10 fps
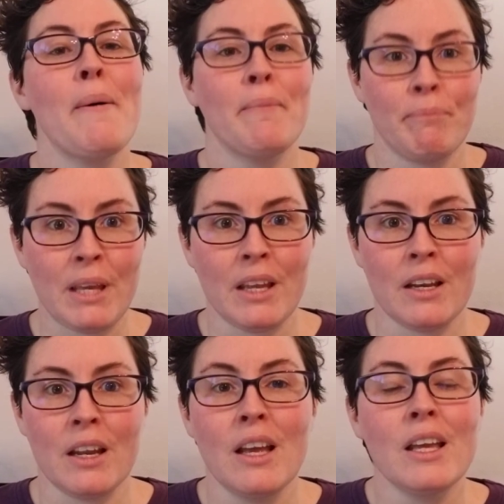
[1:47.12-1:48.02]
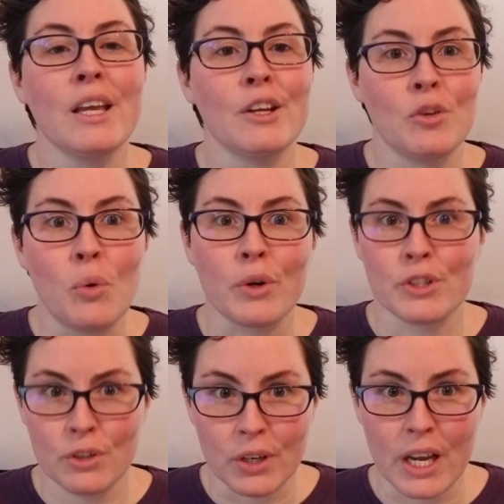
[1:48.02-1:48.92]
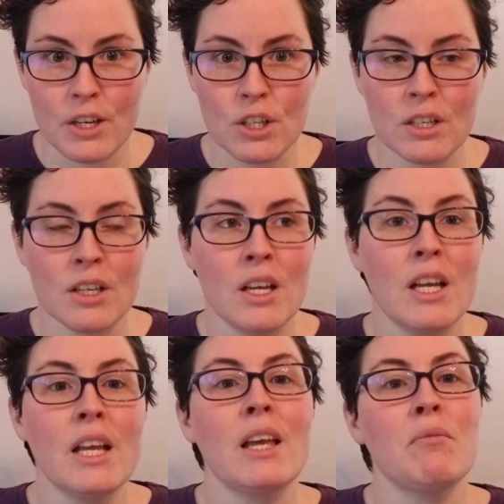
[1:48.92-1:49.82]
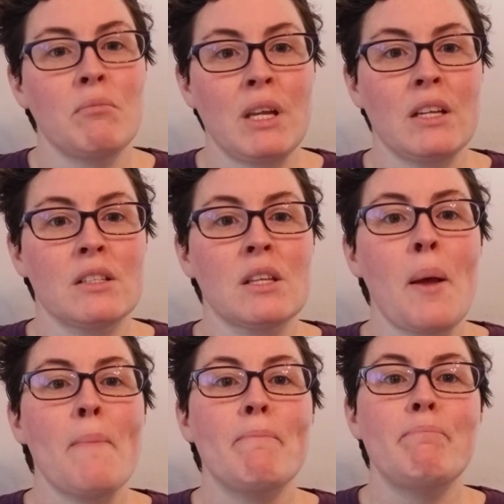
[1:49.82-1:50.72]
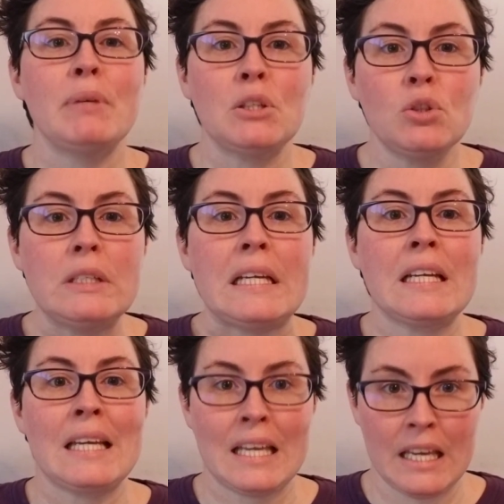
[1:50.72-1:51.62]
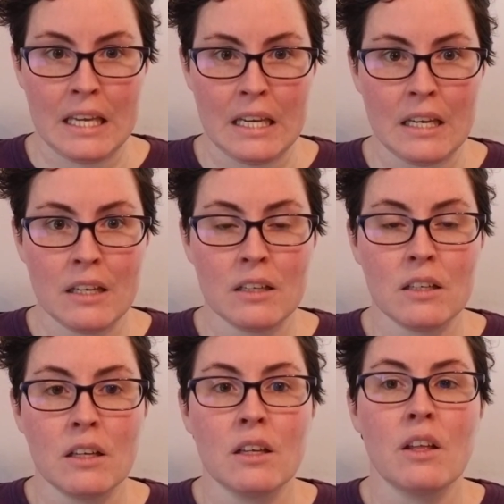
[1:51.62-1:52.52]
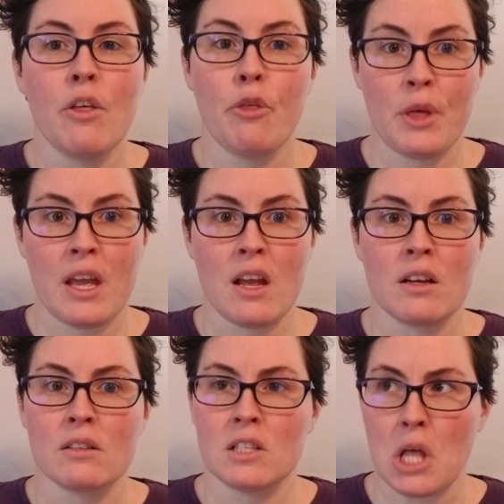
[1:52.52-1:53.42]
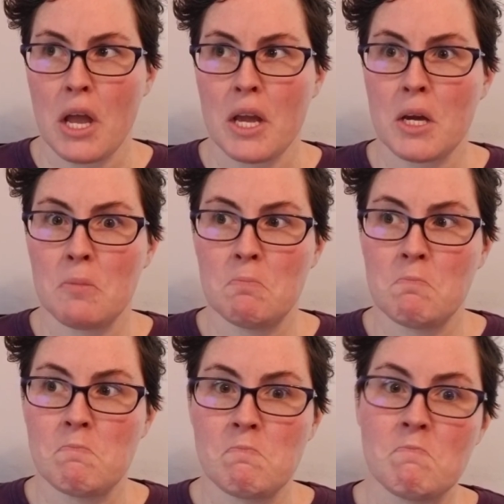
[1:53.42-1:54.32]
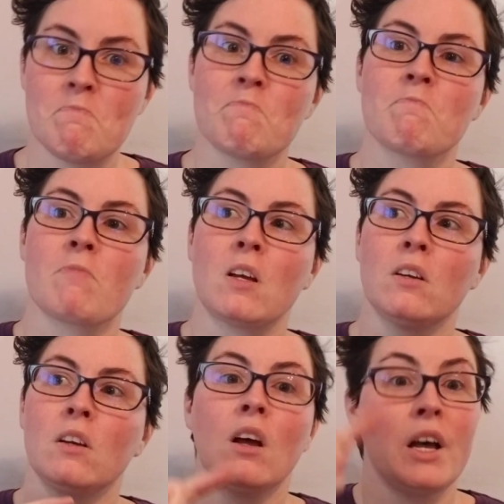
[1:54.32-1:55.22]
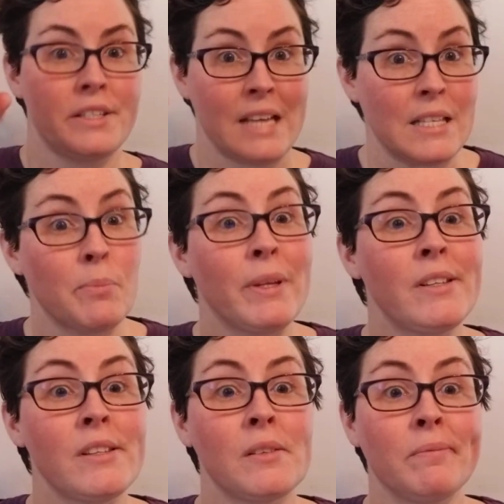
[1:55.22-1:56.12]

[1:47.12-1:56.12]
mean in course creation? It means building in things like assessments,